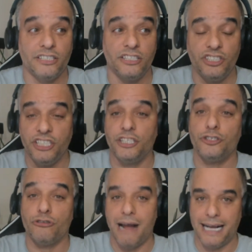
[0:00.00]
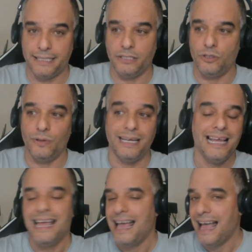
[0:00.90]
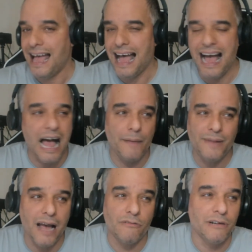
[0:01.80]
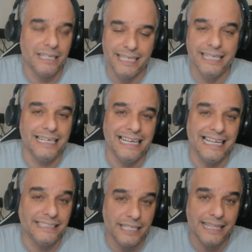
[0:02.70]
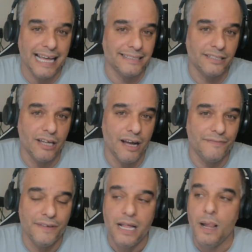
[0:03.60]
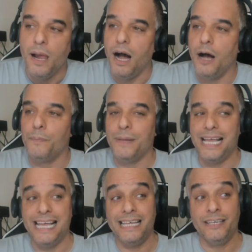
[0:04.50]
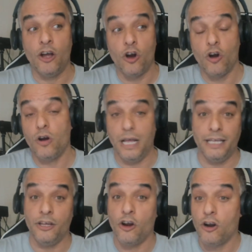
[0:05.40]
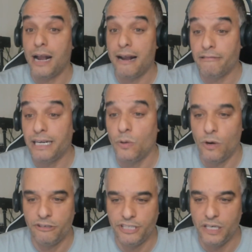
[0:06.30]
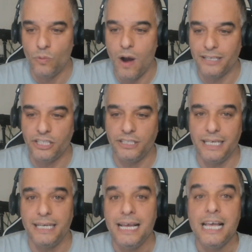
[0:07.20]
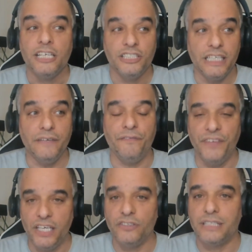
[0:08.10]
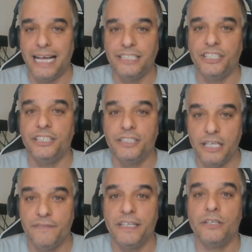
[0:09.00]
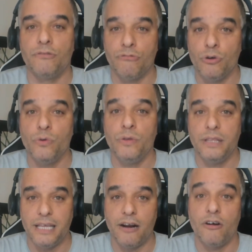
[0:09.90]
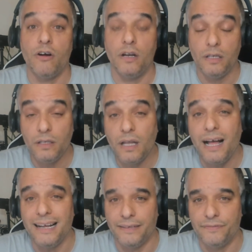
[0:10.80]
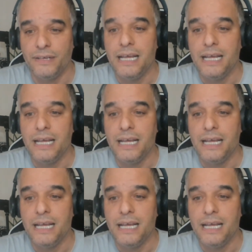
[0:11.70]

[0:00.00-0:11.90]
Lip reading: She's attracted to it. I'm not really into that stuff. In her area where she watches it, she feels like she's living through their life.